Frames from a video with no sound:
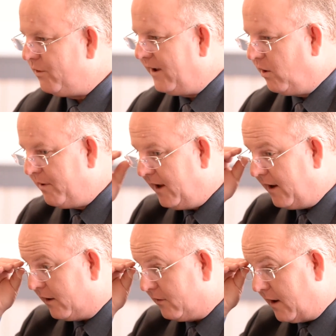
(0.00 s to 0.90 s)
Joe Dale
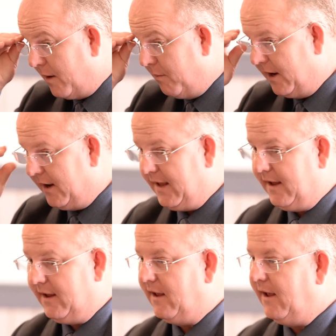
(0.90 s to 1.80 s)
Biggs. I mean,
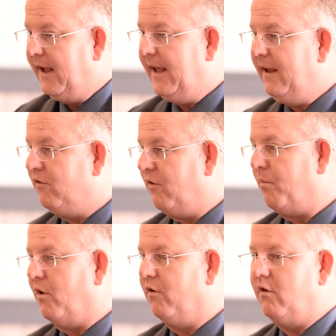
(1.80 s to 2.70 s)
he's the
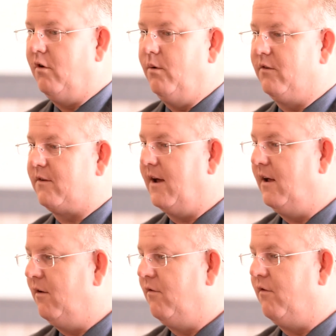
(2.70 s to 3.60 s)
person who is
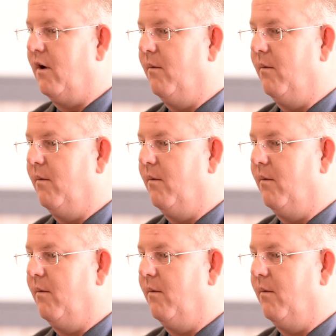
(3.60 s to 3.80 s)
kind of,